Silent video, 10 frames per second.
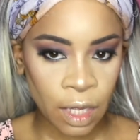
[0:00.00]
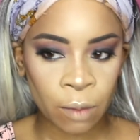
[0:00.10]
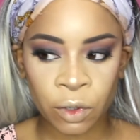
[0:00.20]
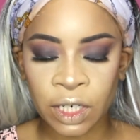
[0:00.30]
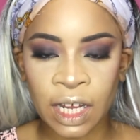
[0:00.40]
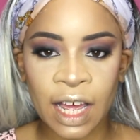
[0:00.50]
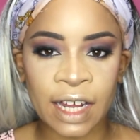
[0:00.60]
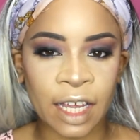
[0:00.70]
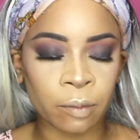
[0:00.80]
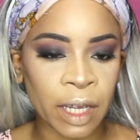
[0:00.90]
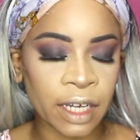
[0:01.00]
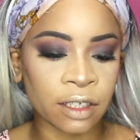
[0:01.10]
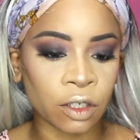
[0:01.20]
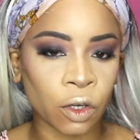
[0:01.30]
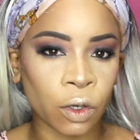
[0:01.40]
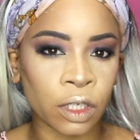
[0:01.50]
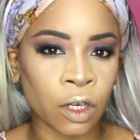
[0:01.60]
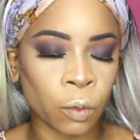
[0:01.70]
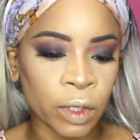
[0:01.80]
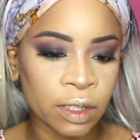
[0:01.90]
I'm going to highlight my inner
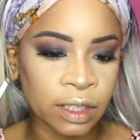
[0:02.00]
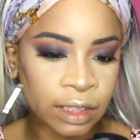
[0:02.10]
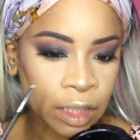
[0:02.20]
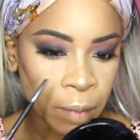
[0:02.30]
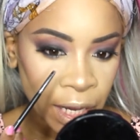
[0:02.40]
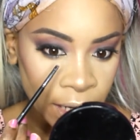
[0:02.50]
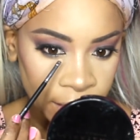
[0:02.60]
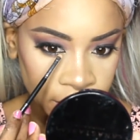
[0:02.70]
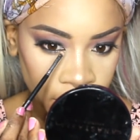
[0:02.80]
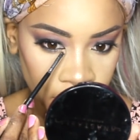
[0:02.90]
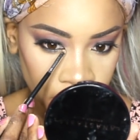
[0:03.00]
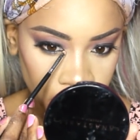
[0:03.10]
corner with the same highlighter.